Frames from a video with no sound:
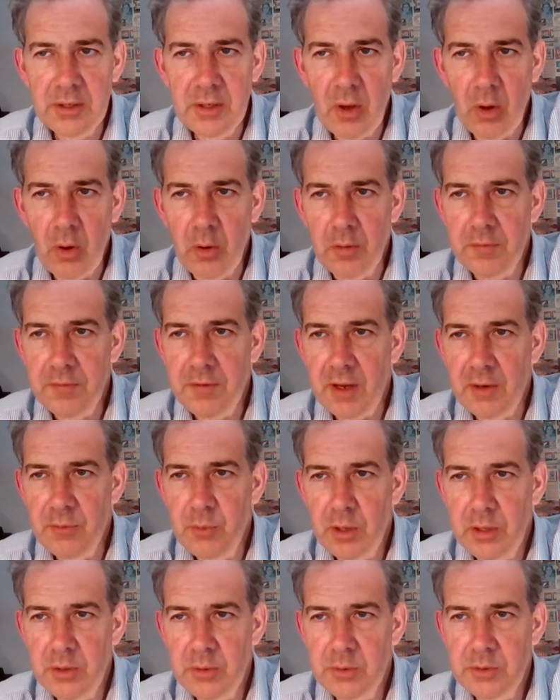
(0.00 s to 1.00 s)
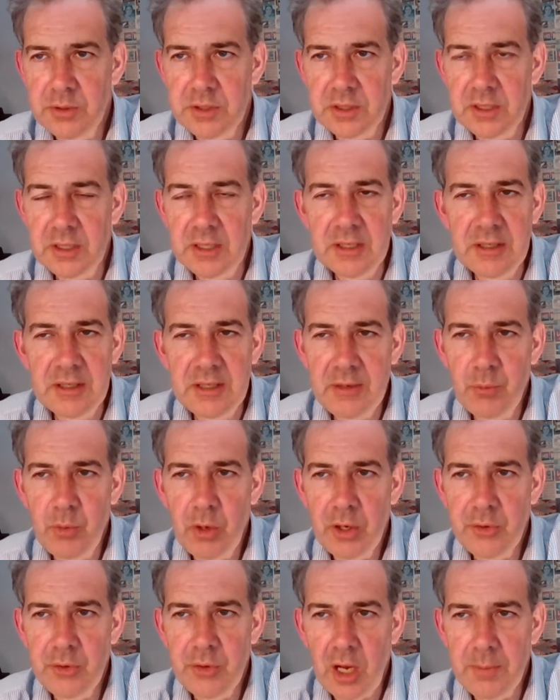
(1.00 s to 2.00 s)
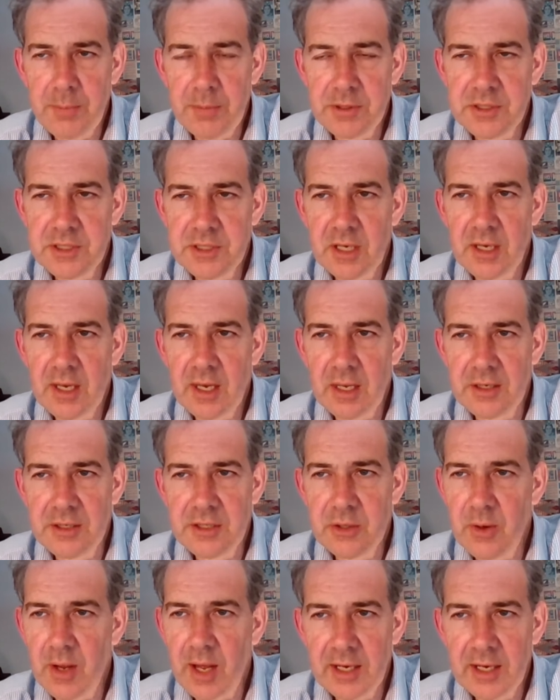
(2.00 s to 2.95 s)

of a road, the road open to